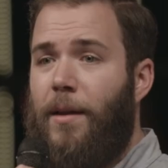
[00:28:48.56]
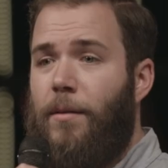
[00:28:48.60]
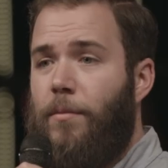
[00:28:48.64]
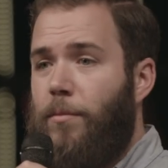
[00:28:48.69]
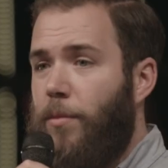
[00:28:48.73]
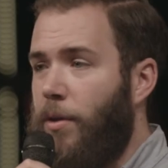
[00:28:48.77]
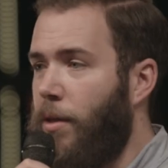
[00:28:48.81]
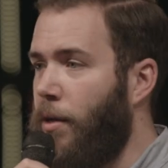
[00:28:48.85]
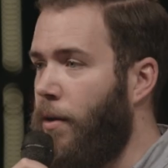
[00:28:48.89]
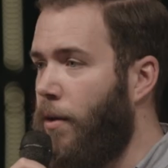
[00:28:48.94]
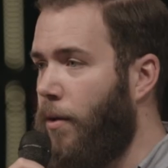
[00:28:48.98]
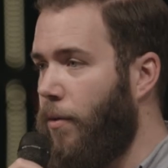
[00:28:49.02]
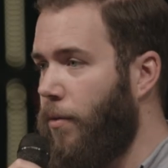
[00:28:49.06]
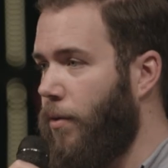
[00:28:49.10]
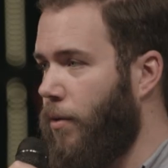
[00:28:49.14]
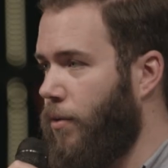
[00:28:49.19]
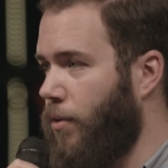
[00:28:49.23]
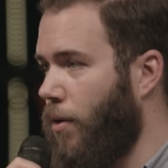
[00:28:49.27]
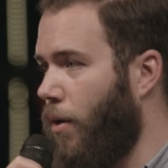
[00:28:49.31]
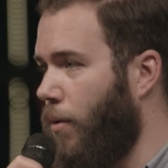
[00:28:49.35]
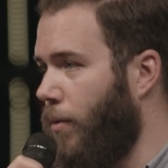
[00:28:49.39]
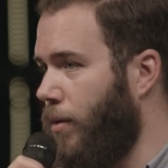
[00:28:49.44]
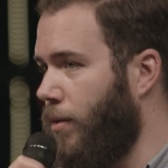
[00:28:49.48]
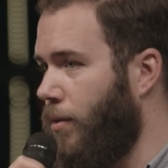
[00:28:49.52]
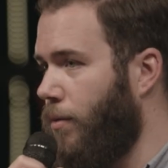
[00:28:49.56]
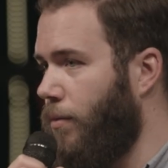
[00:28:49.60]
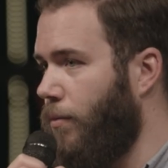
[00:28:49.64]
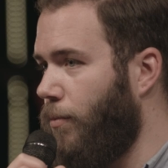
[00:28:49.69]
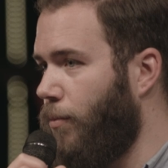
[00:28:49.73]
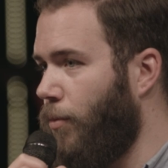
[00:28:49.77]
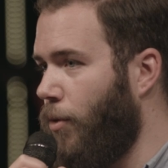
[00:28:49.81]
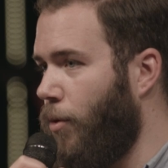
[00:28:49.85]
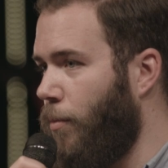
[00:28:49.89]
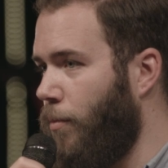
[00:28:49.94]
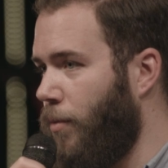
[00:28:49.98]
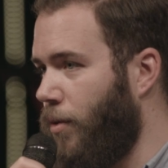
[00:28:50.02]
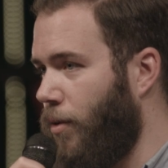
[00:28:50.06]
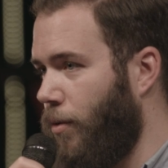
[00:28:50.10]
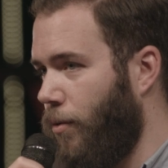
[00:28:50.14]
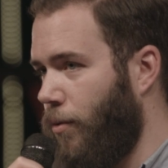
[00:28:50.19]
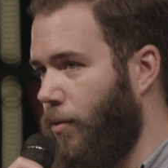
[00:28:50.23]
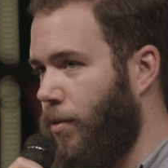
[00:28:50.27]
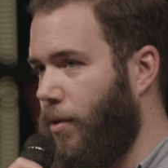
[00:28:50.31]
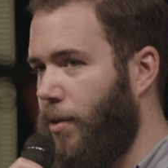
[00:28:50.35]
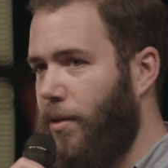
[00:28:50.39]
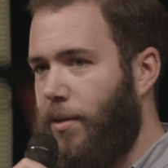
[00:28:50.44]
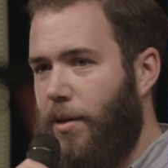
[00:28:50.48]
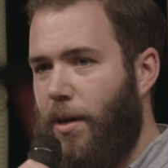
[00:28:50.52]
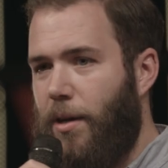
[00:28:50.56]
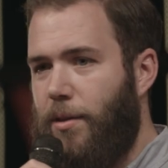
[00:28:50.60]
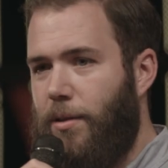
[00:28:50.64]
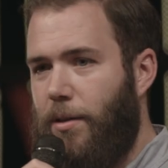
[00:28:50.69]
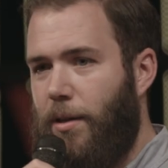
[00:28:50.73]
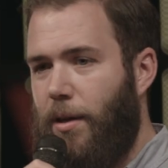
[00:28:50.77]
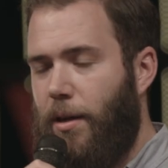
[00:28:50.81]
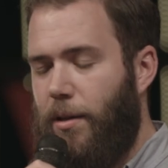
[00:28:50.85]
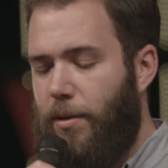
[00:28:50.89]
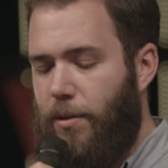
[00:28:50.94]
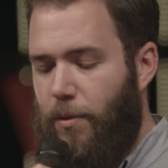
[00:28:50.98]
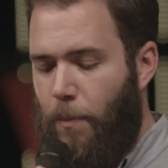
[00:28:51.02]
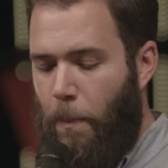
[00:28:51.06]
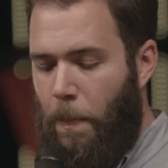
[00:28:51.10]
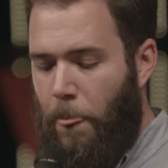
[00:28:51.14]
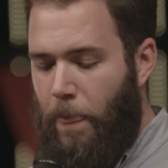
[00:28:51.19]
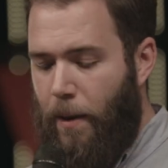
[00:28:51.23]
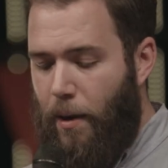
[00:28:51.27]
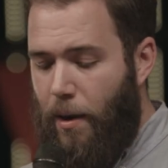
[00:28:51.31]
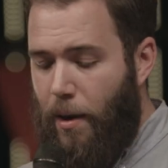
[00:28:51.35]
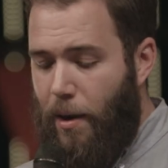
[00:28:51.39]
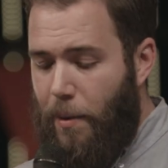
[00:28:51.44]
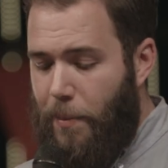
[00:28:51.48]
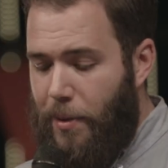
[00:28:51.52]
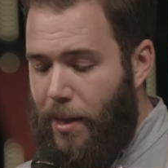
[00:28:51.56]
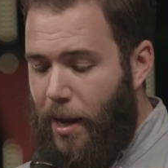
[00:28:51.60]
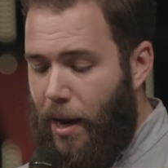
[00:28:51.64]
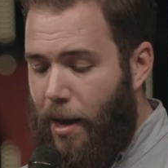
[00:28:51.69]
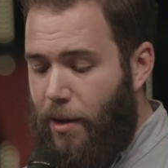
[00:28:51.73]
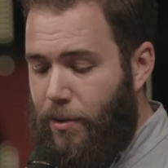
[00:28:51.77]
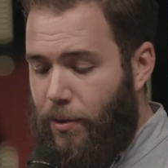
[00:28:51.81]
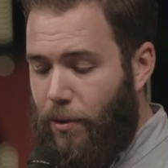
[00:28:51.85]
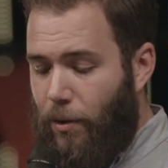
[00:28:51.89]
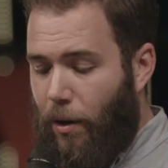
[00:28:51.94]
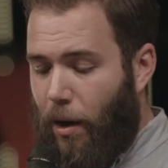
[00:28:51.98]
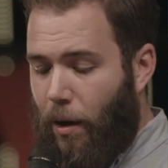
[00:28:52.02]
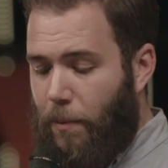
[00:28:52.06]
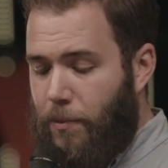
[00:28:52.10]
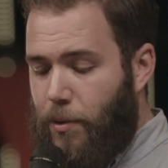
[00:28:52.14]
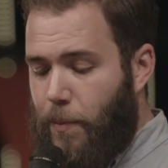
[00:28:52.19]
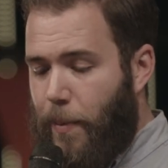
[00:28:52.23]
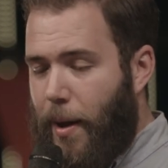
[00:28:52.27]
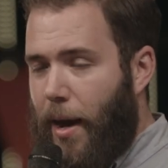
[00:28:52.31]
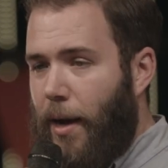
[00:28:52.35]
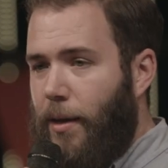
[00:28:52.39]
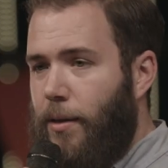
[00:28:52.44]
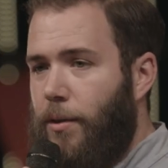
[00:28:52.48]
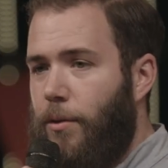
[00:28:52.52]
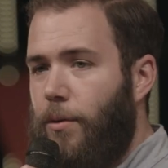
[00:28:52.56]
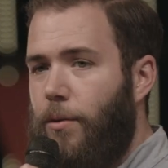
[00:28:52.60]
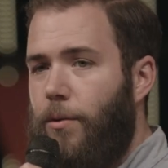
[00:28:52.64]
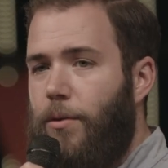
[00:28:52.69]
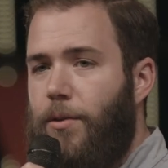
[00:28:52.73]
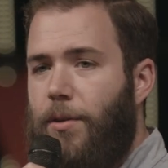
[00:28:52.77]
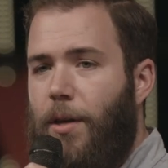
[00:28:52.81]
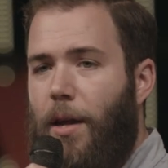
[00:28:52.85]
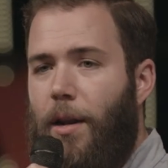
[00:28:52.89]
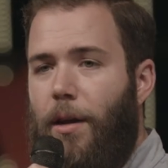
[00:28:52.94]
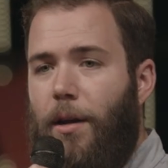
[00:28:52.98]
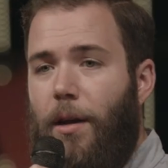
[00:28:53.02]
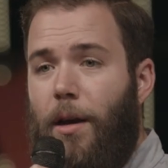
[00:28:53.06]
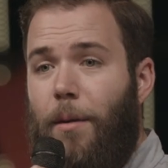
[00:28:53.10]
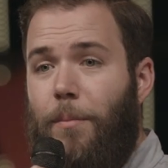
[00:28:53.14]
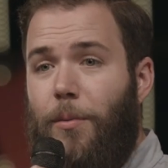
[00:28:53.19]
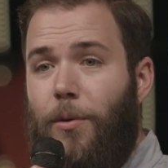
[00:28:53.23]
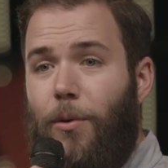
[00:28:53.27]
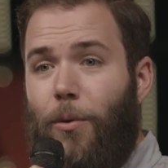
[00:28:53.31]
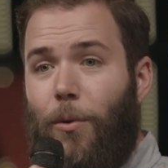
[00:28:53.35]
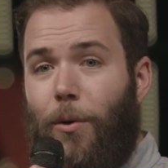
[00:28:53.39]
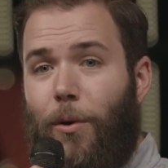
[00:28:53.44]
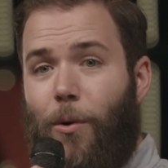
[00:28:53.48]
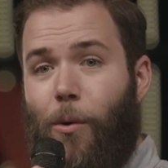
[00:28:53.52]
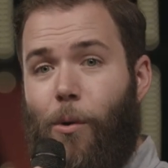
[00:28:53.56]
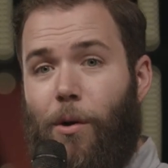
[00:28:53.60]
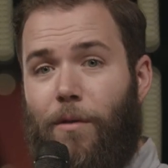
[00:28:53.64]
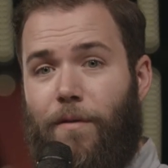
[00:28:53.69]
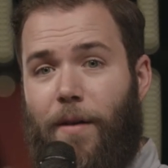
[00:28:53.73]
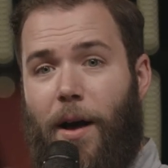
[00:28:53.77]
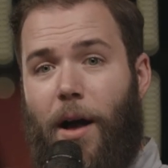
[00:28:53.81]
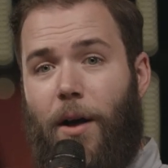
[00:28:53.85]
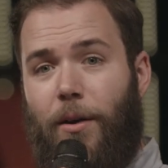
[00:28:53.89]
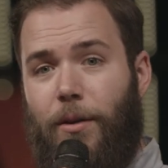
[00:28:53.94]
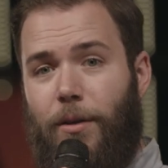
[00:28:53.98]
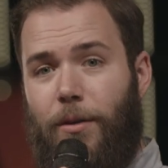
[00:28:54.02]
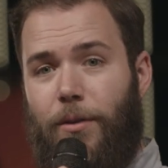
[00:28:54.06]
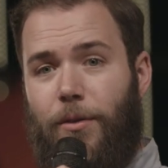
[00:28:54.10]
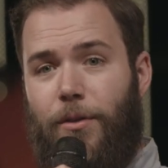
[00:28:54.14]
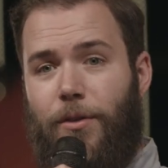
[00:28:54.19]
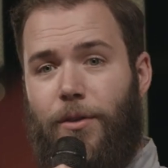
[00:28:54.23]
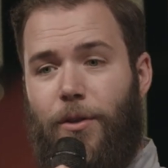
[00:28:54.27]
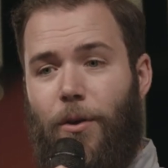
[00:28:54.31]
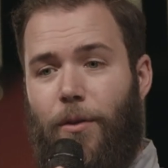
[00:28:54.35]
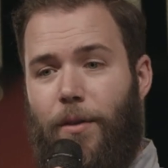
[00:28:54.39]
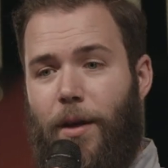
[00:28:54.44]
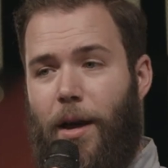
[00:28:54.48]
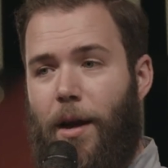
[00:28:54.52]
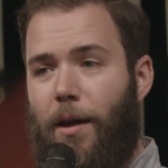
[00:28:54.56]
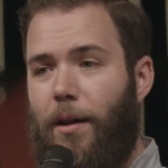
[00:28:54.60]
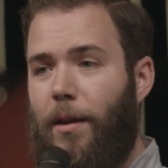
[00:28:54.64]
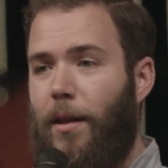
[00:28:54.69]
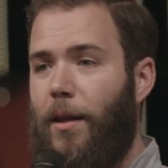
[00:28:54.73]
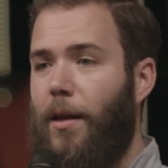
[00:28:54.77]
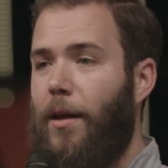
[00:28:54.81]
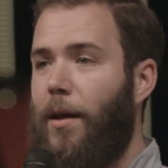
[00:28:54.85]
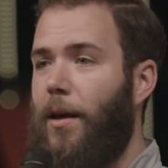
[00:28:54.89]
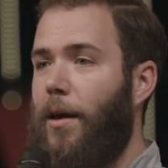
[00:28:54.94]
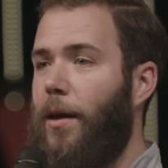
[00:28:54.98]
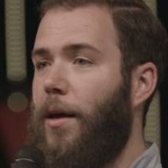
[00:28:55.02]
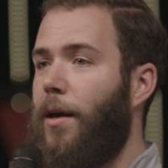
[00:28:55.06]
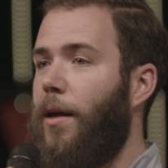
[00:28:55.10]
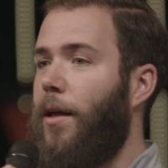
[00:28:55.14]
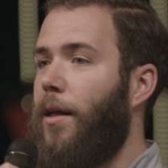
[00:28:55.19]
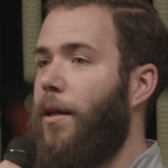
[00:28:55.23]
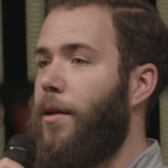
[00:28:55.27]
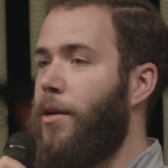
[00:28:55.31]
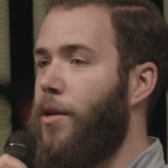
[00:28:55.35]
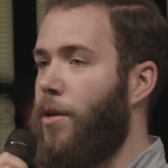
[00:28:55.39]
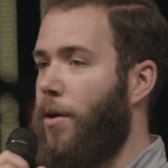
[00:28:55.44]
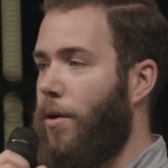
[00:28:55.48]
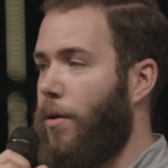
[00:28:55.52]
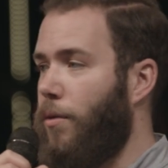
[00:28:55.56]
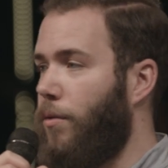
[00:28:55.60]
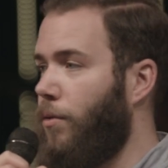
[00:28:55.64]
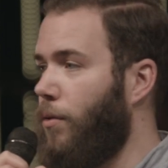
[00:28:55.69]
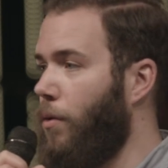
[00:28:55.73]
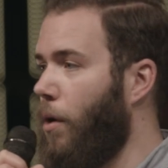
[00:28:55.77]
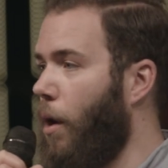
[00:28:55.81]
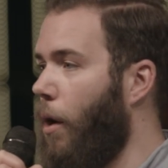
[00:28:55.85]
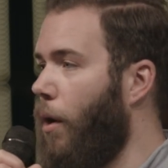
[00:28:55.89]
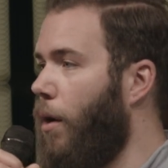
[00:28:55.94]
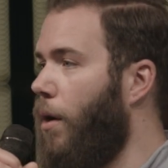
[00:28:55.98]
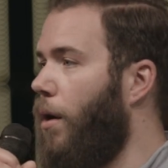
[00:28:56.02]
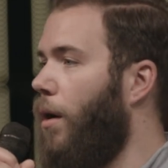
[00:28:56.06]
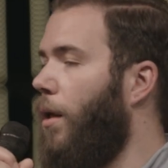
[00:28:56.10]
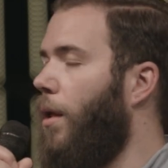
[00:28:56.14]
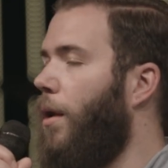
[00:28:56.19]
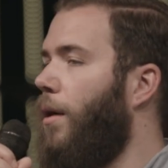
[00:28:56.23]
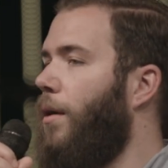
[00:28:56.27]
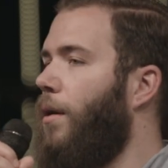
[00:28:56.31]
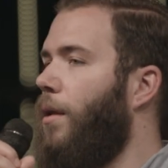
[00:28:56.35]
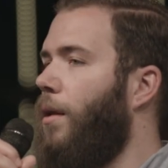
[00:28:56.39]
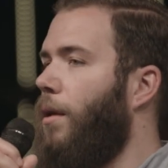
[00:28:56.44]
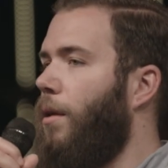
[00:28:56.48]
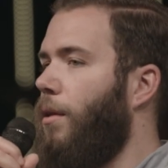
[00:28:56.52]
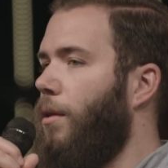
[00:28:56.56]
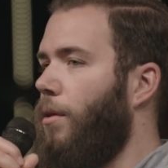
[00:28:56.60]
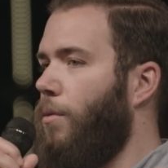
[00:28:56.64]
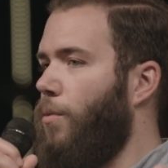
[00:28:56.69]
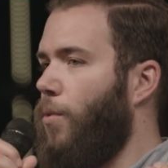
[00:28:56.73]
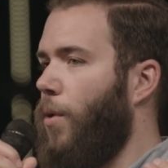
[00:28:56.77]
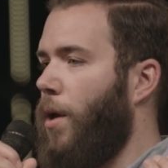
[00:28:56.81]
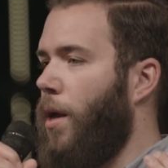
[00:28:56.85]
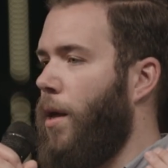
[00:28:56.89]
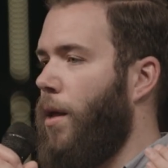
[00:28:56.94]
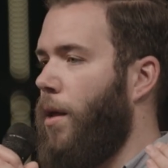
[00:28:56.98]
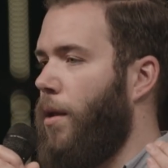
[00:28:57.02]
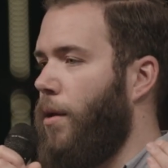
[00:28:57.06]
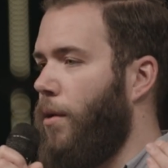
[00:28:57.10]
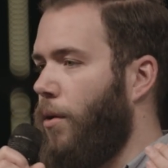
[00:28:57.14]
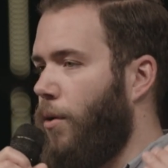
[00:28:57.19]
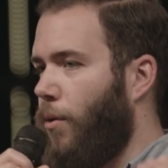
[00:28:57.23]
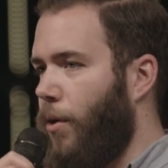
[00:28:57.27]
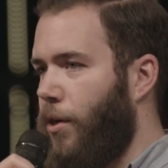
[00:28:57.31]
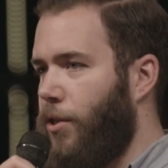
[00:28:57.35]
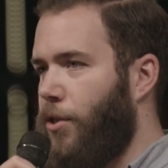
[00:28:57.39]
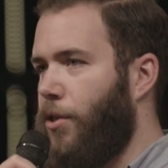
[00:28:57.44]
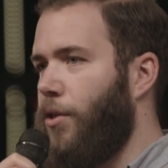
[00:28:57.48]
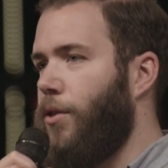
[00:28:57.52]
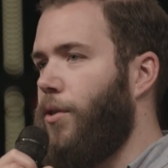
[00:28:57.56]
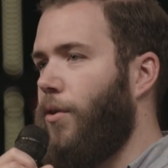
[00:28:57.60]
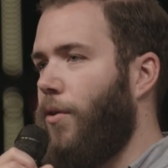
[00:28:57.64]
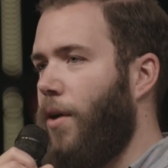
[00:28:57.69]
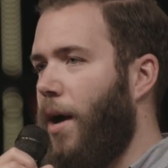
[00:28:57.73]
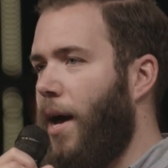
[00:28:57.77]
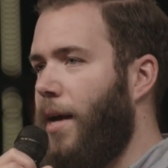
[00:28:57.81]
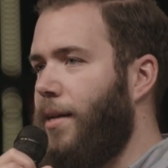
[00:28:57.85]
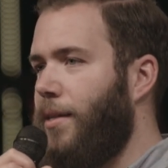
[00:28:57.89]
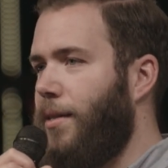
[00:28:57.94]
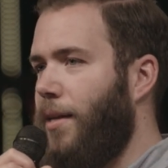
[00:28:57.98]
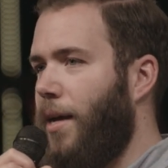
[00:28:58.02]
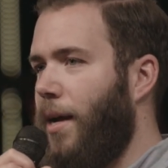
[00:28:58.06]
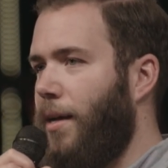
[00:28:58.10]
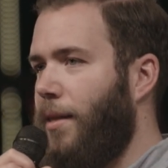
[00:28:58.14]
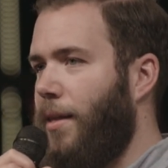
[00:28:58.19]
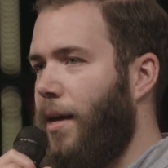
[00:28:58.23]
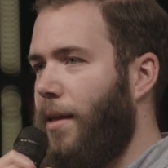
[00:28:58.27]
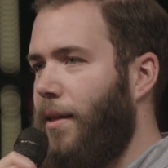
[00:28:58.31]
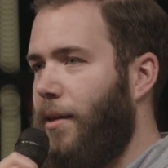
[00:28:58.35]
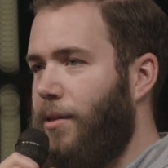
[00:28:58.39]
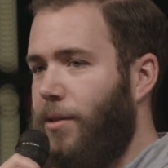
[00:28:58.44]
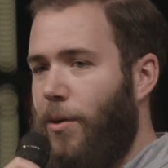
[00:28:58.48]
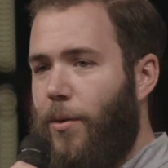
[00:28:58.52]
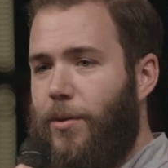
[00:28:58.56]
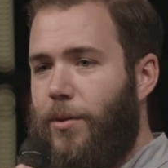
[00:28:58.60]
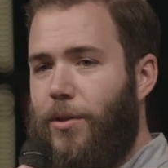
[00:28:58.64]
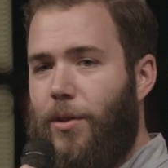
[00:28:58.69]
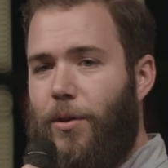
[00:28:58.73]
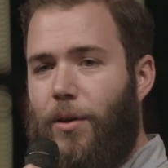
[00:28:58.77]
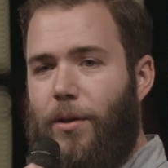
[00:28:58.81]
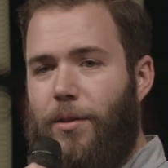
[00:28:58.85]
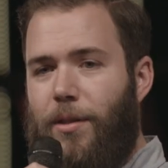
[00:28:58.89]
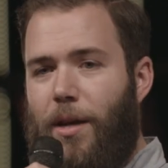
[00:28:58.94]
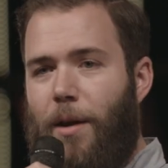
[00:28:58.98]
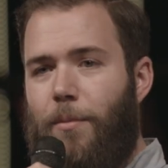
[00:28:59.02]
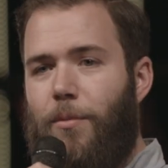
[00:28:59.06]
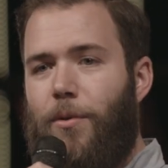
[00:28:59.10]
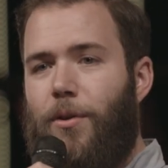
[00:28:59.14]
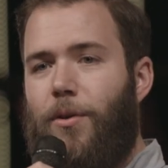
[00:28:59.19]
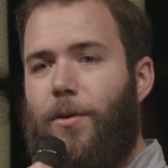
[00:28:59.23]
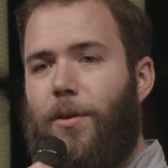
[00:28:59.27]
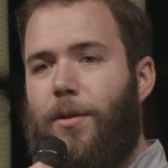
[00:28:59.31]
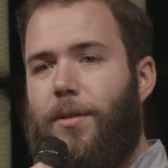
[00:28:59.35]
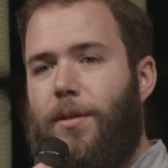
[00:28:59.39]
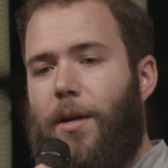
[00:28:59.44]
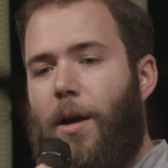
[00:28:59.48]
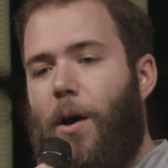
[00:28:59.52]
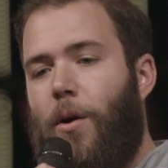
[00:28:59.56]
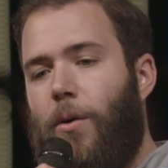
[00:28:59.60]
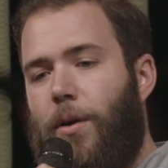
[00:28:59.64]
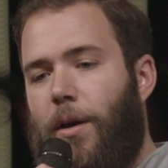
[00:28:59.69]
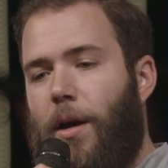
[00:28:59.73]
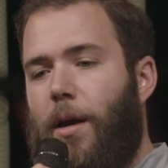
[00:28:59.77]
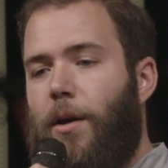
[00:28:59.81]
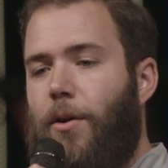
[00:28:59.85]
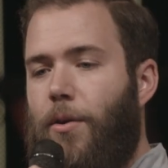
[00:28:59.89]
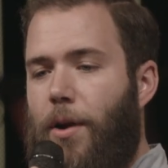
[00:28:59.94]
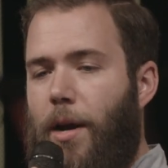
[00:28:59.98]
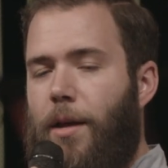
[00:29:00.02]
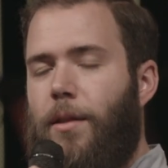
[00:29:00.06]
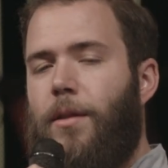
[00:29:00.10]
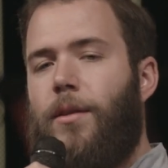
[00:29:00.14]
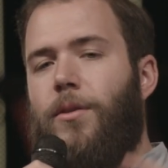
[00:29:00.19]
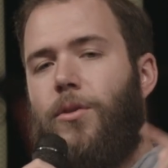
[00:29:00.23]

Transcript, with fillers: and you know there's always room to discuss things but that also comes back to setting up your core values so that you know when questions arise like that that's always a good time where you can say okay great